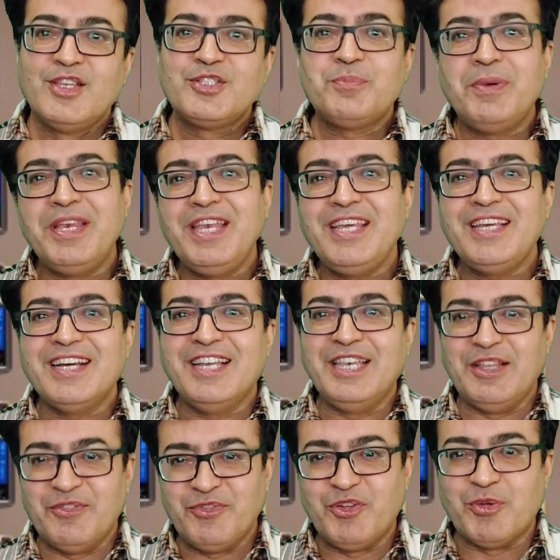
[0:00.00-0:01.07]
Splenic
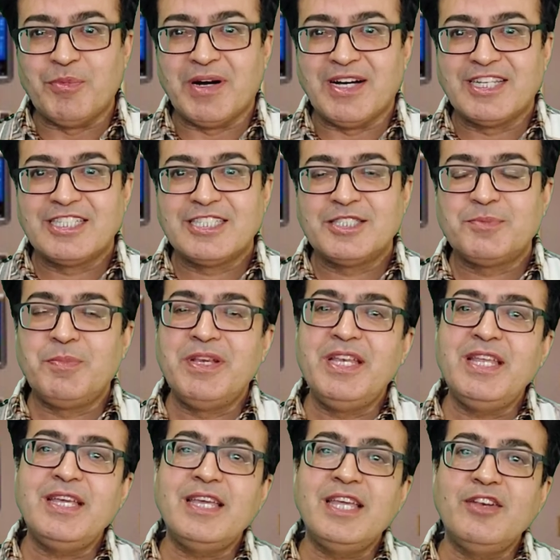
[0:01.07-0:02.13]
lymphoma.
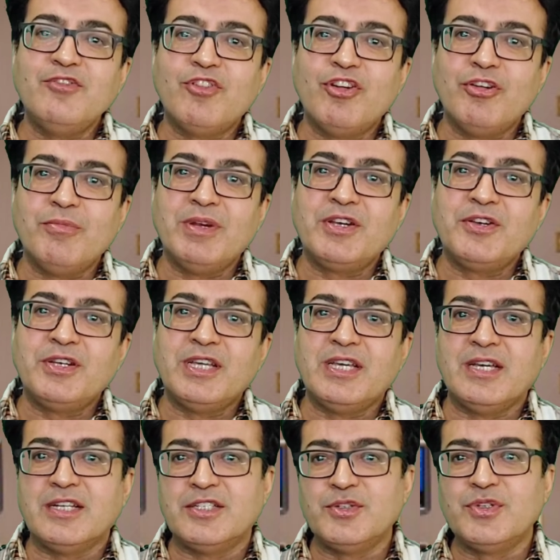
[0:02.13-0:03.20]
Splenic involvement
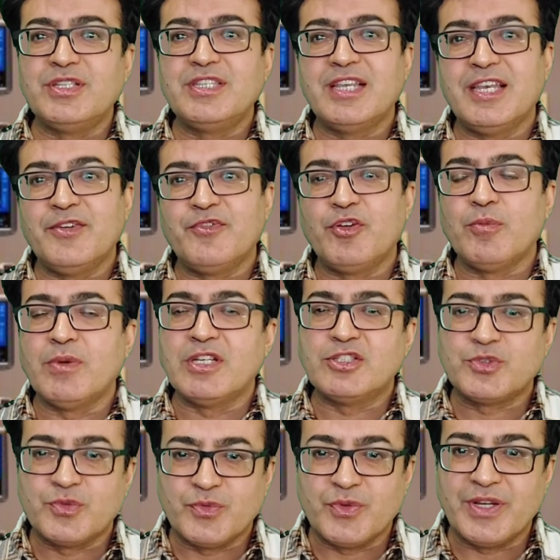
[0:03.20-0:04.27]
during the lymphoma
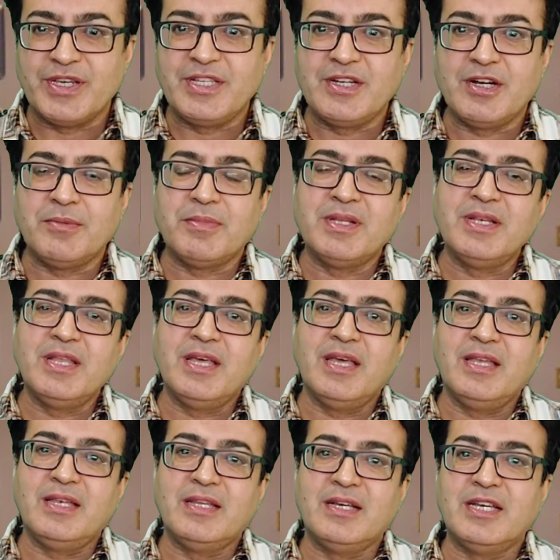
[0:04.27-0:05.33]
is very common,
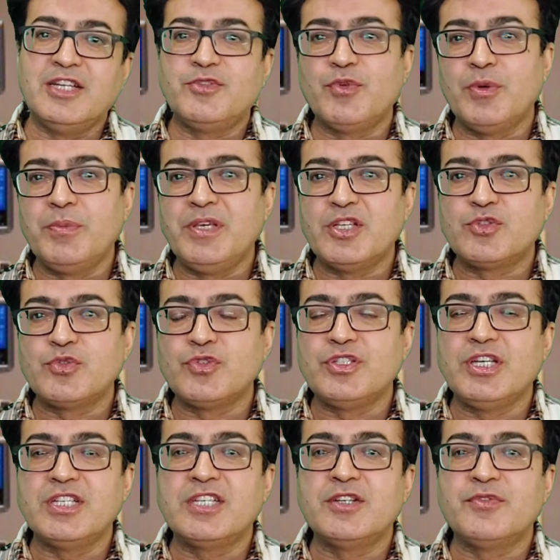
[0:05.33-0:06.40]
and it will be
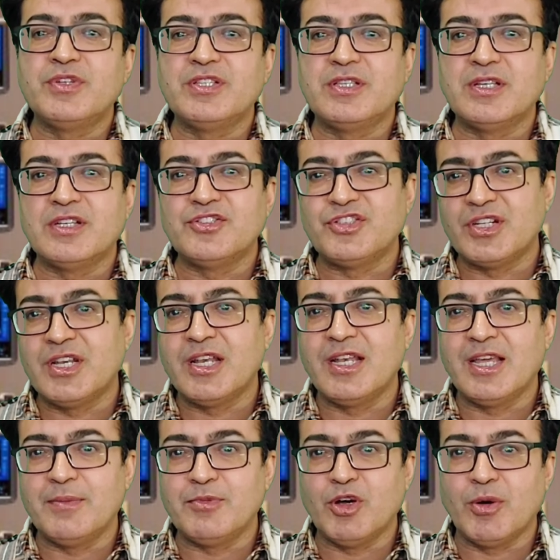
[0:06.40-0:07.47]
associated with
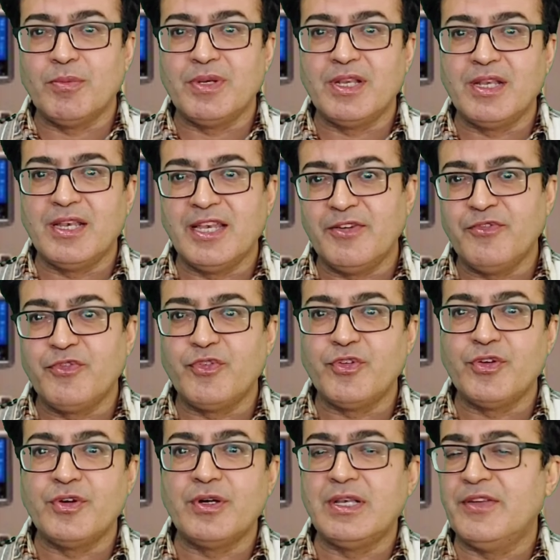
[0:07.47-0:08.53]
general abdominal
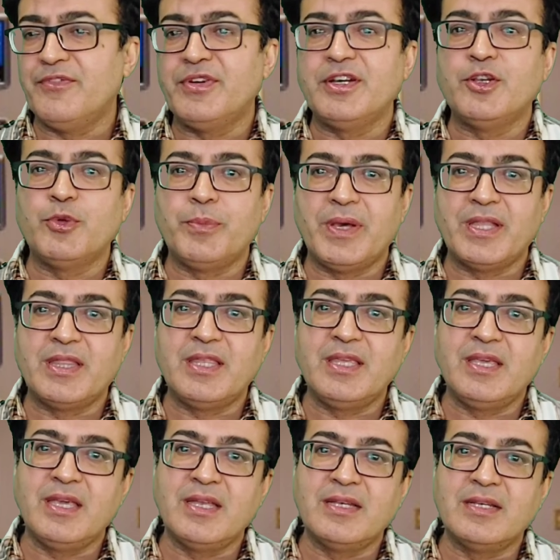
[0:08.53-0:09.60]

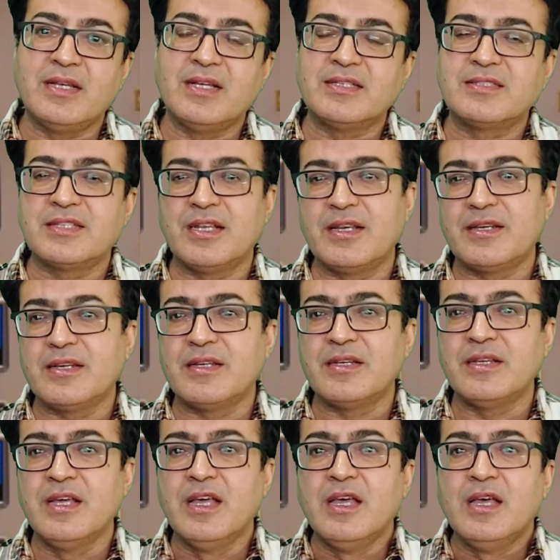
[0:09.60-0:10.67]
lymphadenopathy and
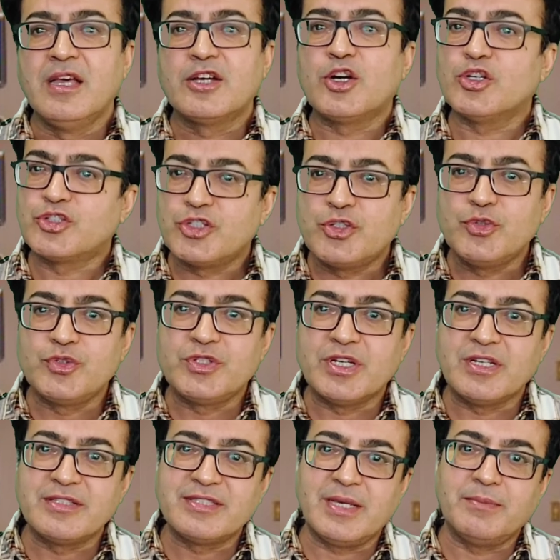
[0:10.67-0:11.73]
certain
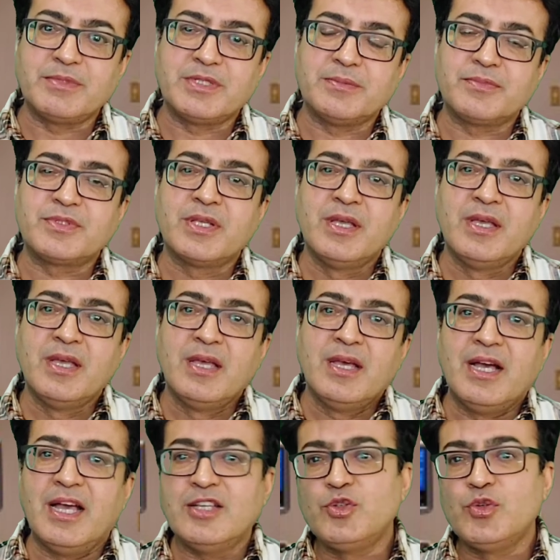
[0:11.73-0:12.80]
constitutional symptoms.
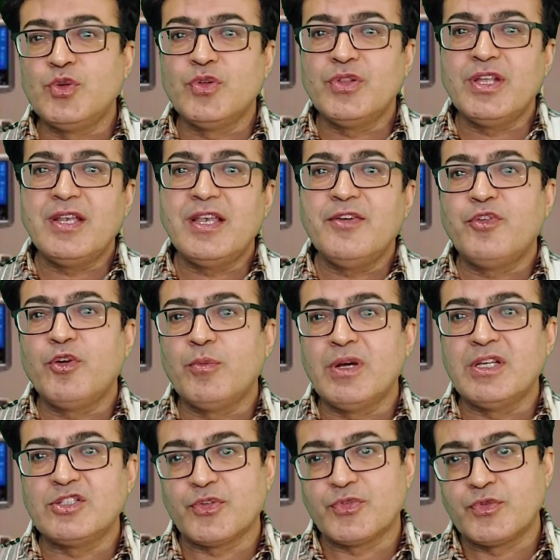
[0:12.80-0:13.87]
As you know that
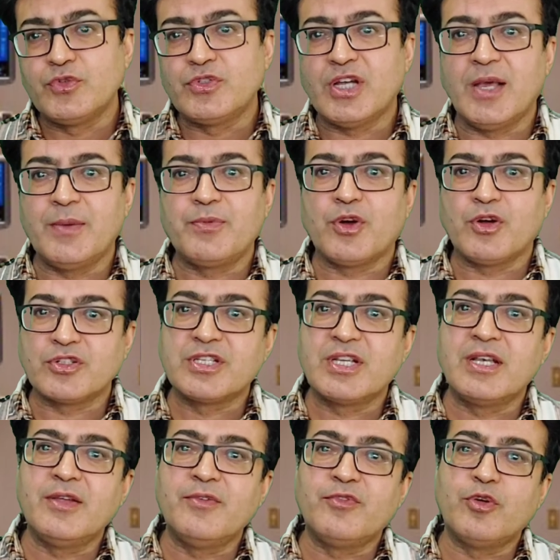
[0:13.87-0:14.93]
lymphoma is of two types,
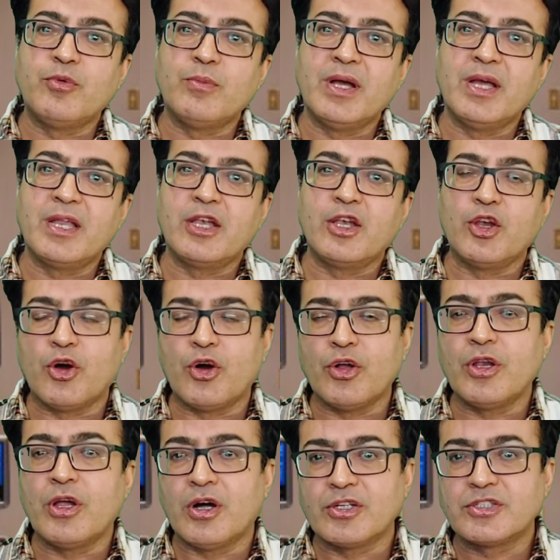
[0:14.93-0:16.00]
Hodgkin lymphoma and
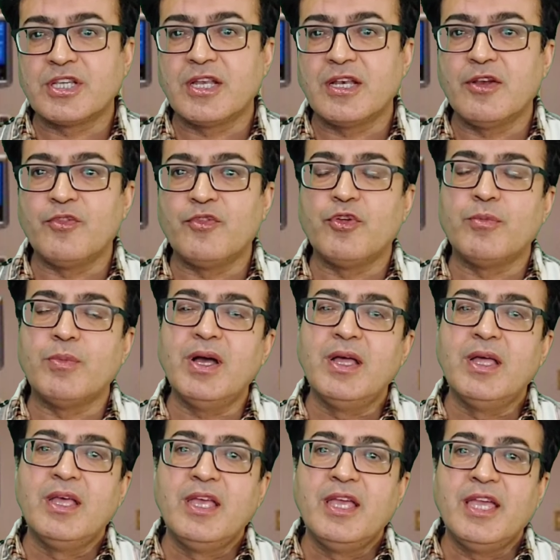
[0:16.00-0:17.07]
non-Hodgkin lymphoma.
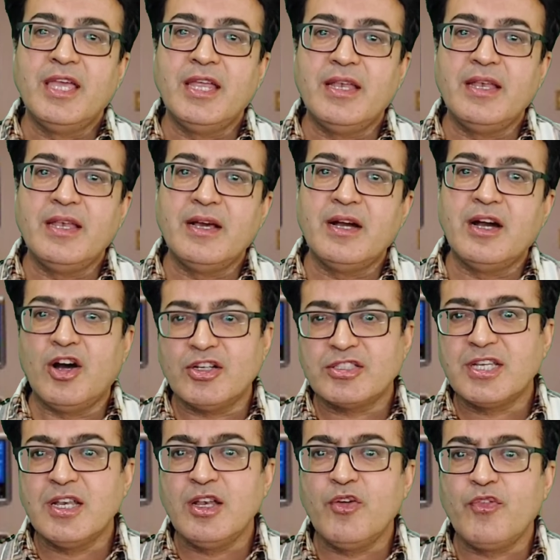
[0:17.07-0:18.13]
In
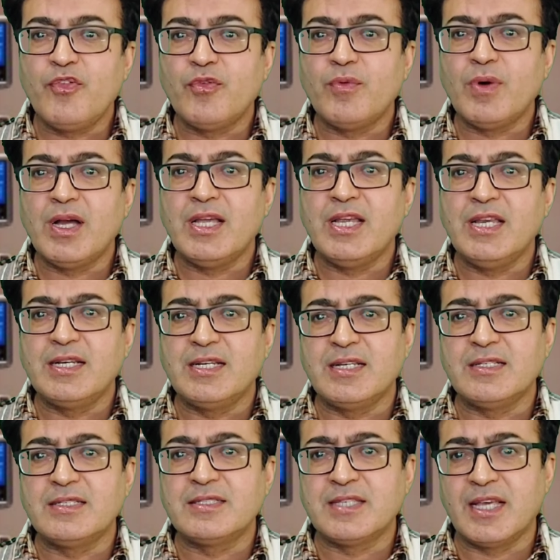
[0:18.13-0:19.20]
Hodgkin lymphoma, it
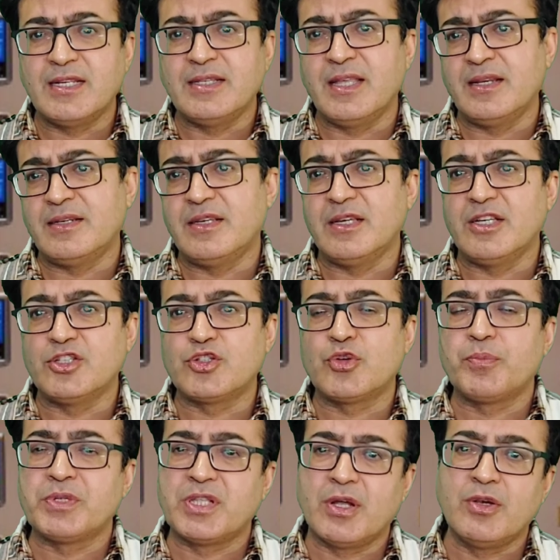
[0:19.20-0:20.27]
is said that
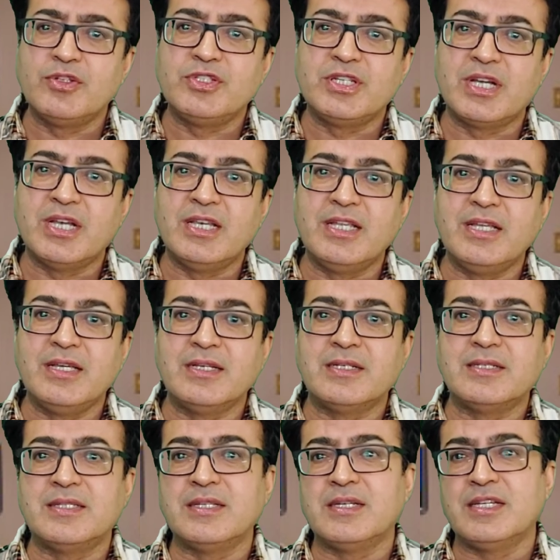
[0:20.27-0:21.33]

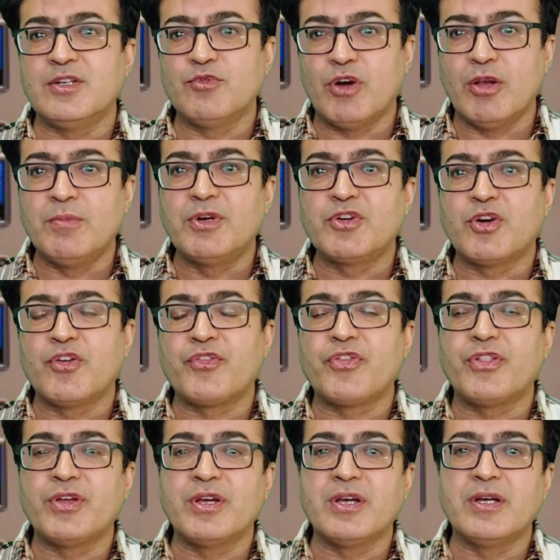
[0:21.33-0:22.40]
histopathologically the involvement of
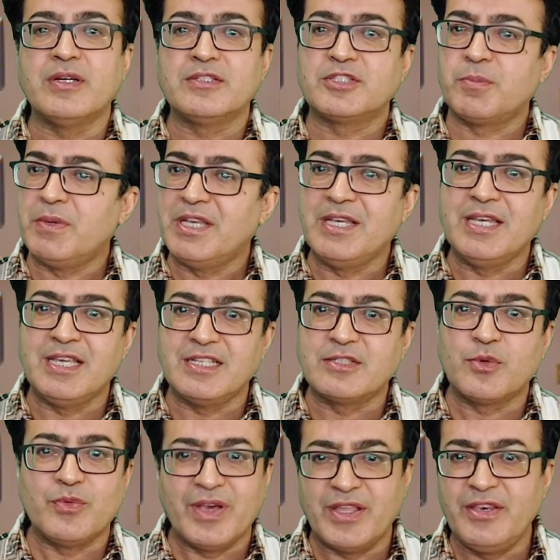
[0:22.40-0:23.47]
the spleen
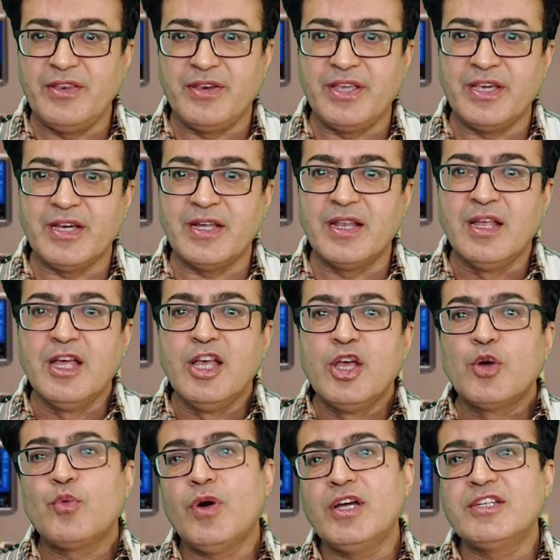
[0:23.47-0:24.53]
is very rare.
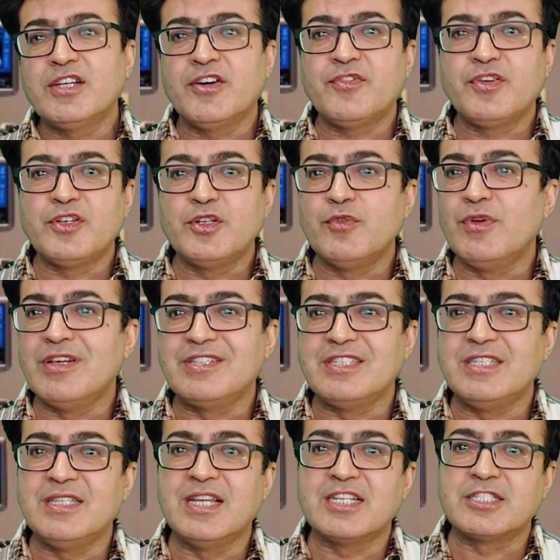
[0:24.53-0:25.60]
Quite often you will
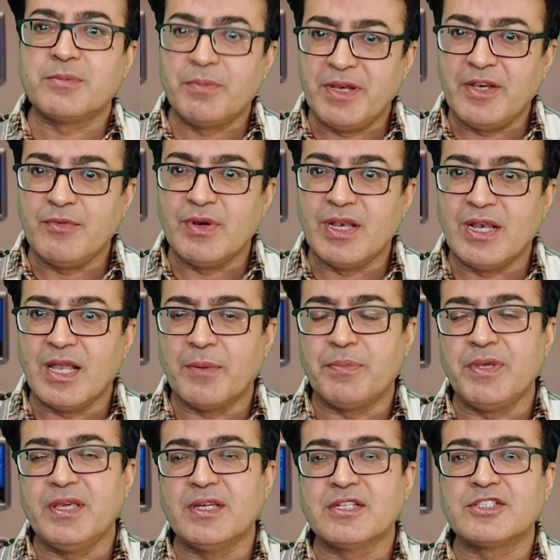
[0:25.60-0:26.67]
see that spleen will
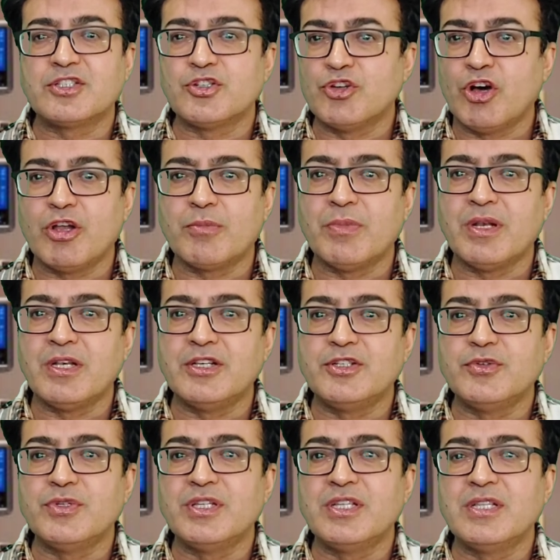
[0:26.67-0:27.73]
appears normal
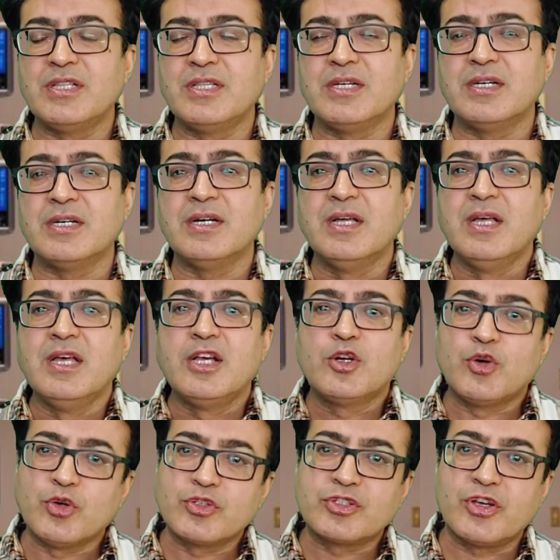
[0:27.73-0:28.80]
during the
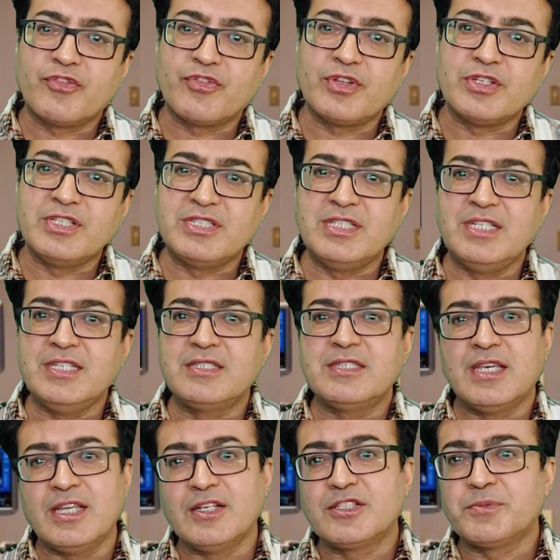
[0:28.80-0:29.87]
course of the
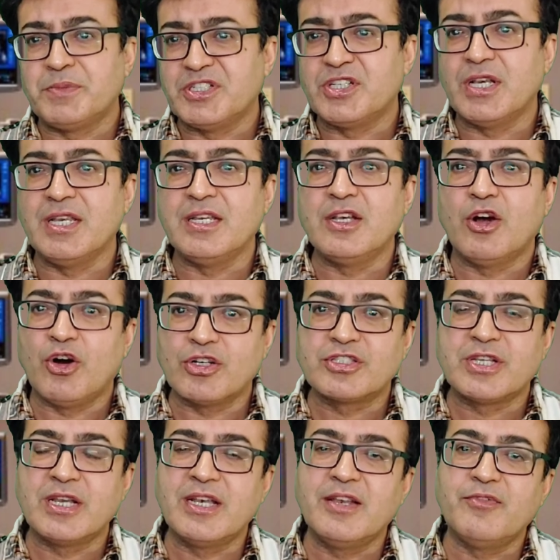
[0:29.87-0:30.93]
disease, especially in
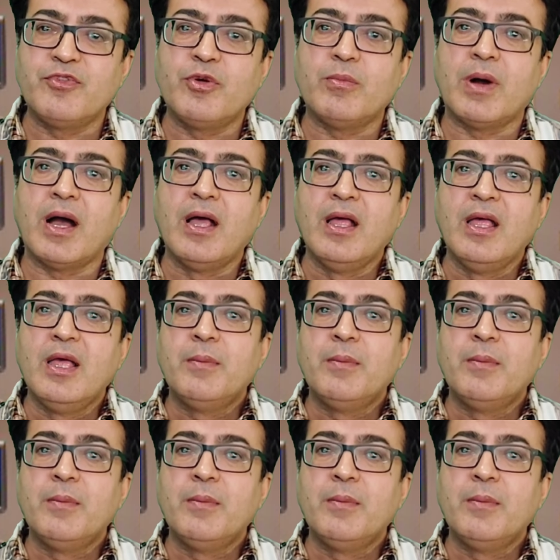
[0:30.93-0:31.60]
Hodgkin lymphoma.